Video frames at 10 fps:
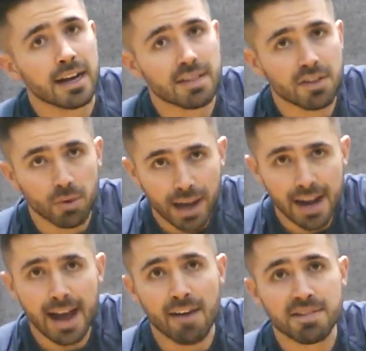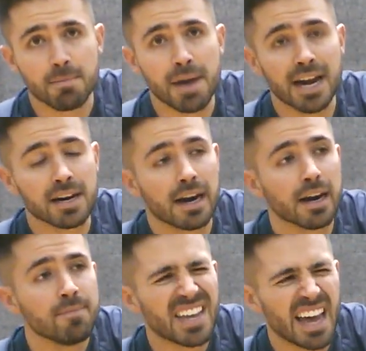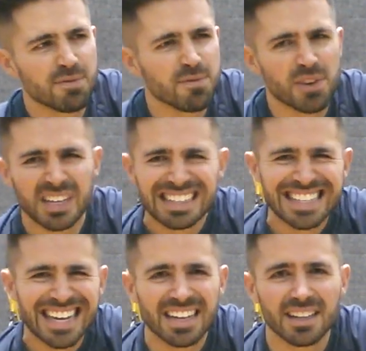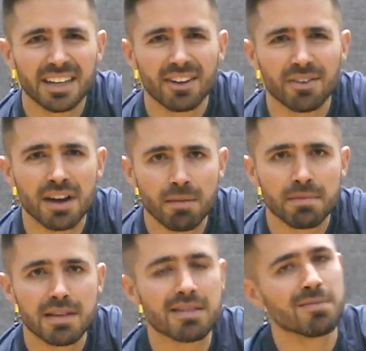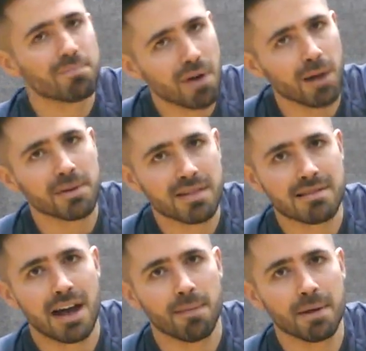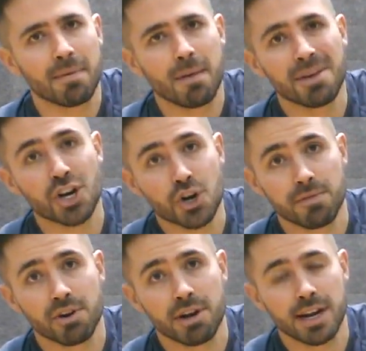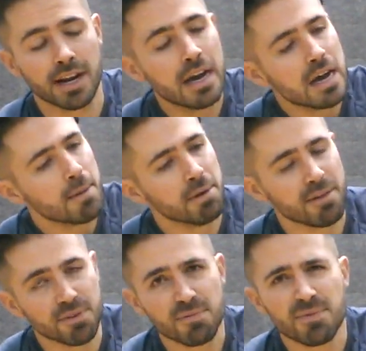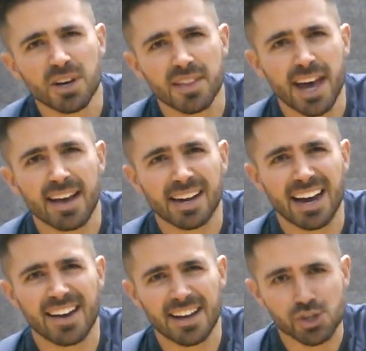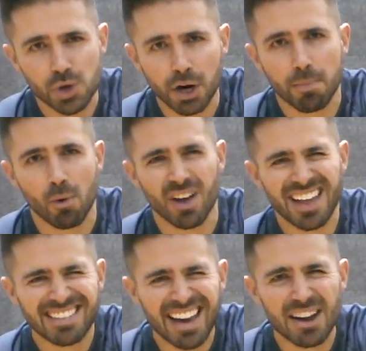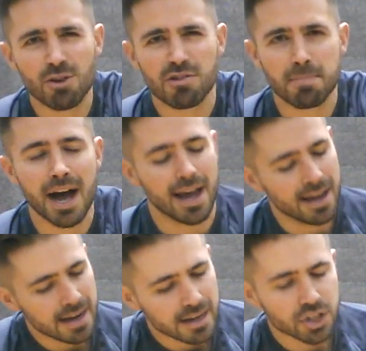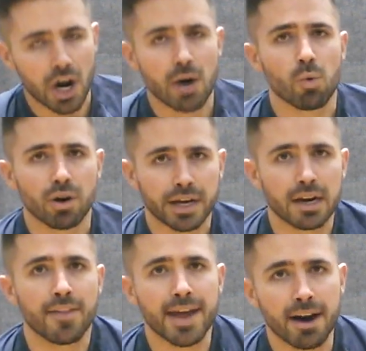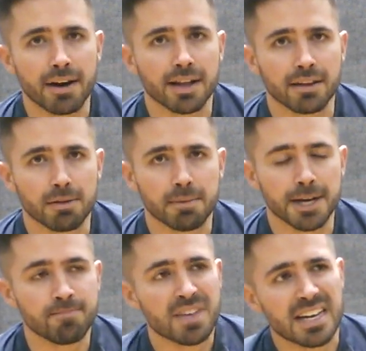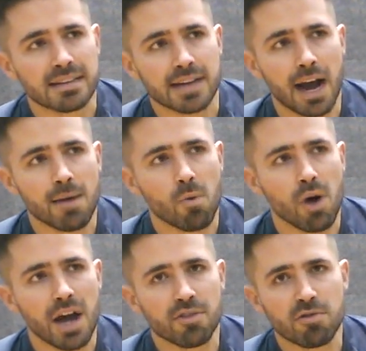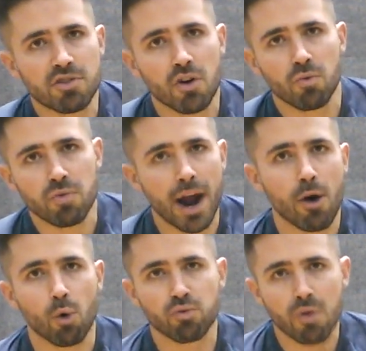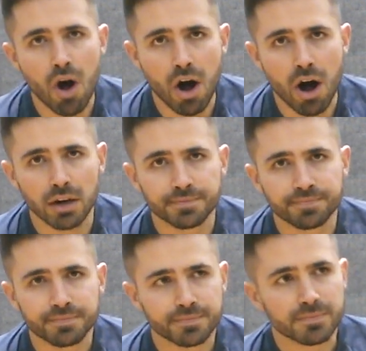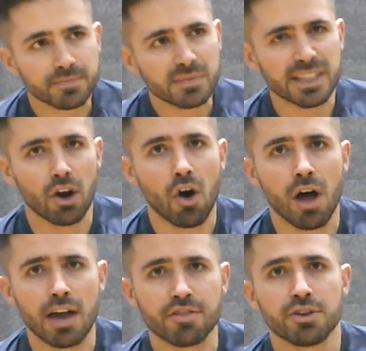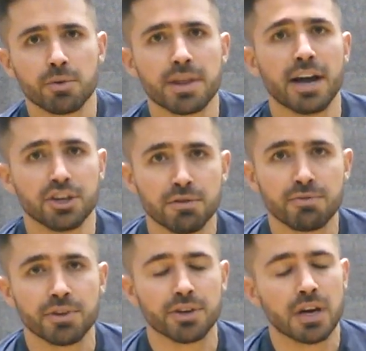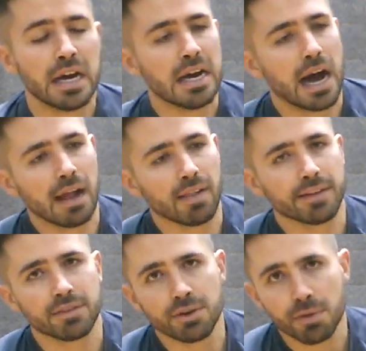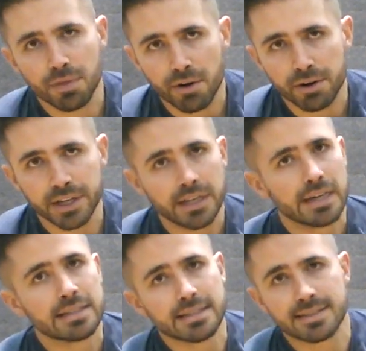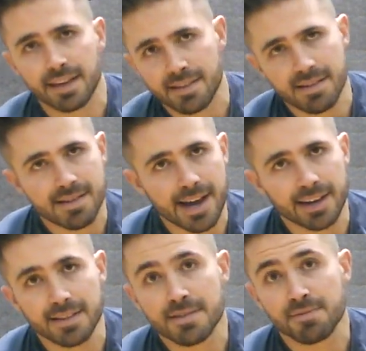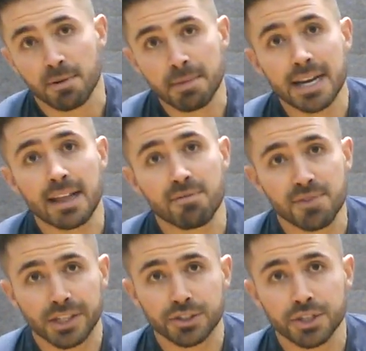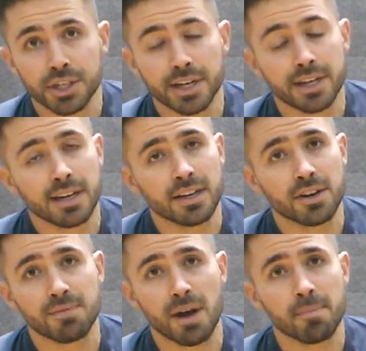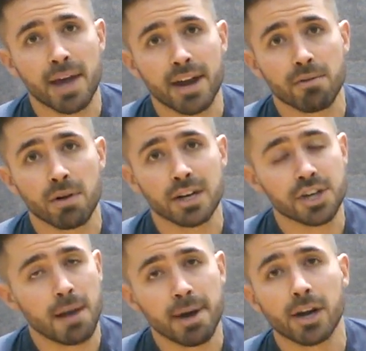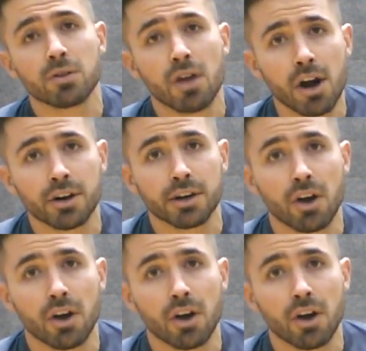It's okay to have some pain there. If you feel any tingling or numbness, then probably stop. That might be a nerve you're hitting. But if you feel that kind of that trigger point, that tender spot, try to work in on that area a little bit. Time-wise, there's no right or wrong. It all has to do with how you feel. I like to do 30 to 60 seconds. For me, that feels good. And if I'm not in a rush, I might go longer.